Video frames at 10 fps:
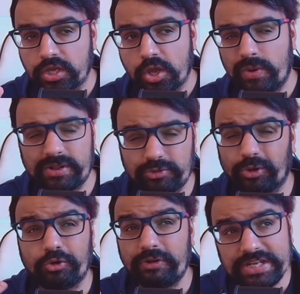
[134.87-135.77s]
Well, it's not
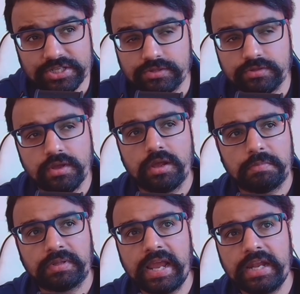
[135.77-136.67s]
courageous,
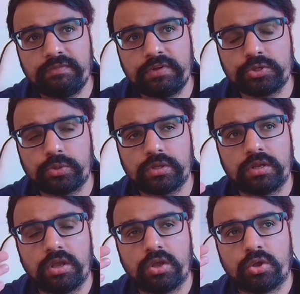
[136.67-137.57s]
but that individual
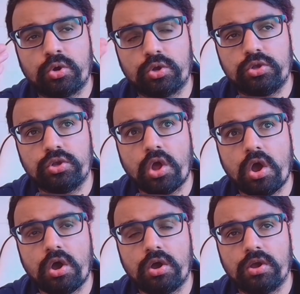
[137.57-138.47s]
could
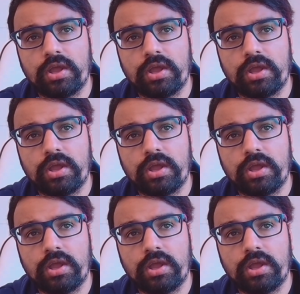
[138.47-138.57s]
not